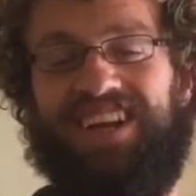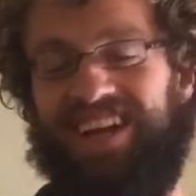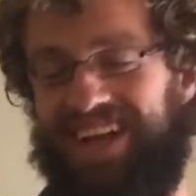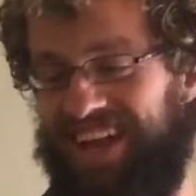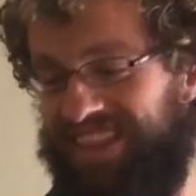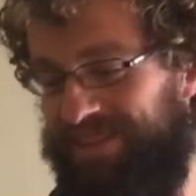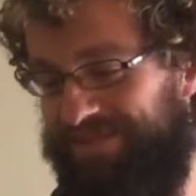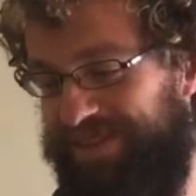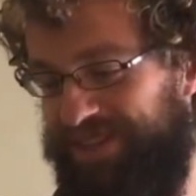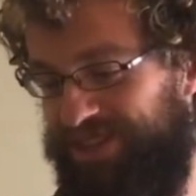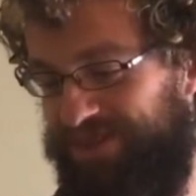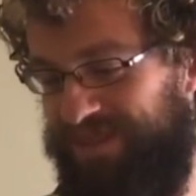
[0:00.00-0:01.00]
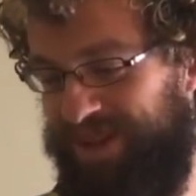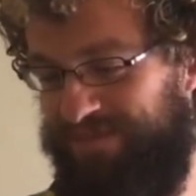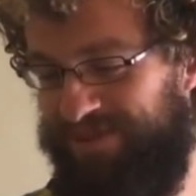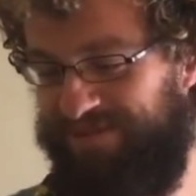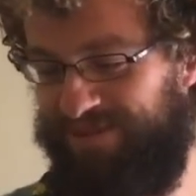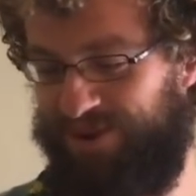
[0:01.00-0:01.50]
at the Fisherman
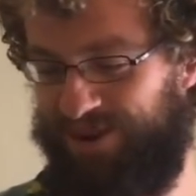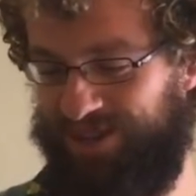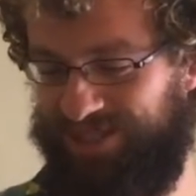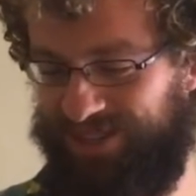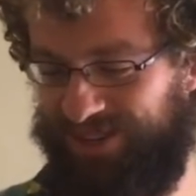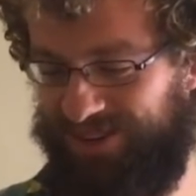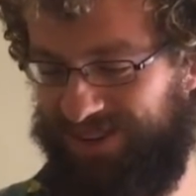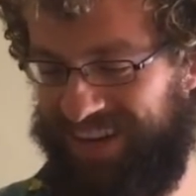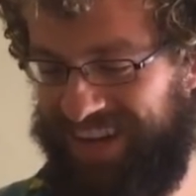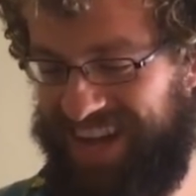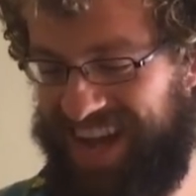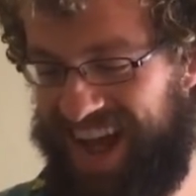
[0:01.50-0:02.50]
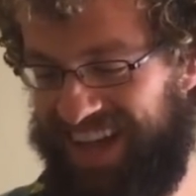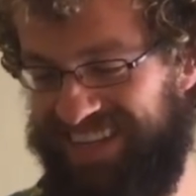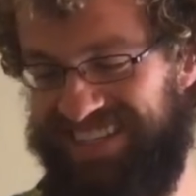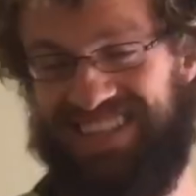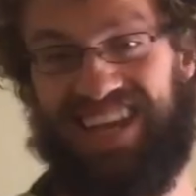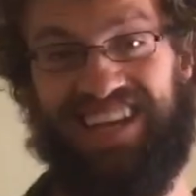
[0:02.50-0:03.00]
before, so I
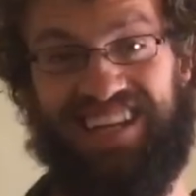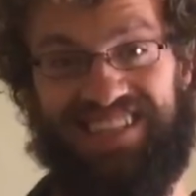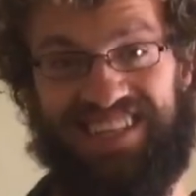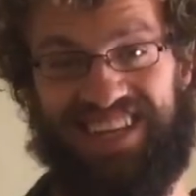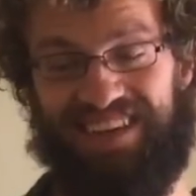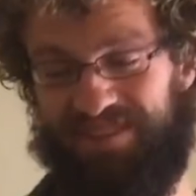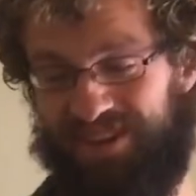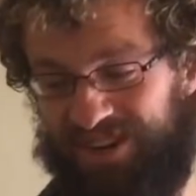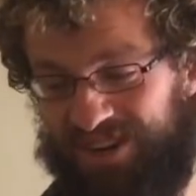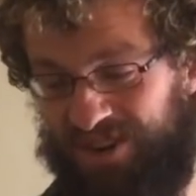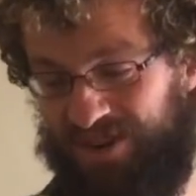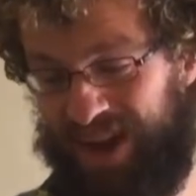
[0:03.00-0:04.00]
decided to give it a go.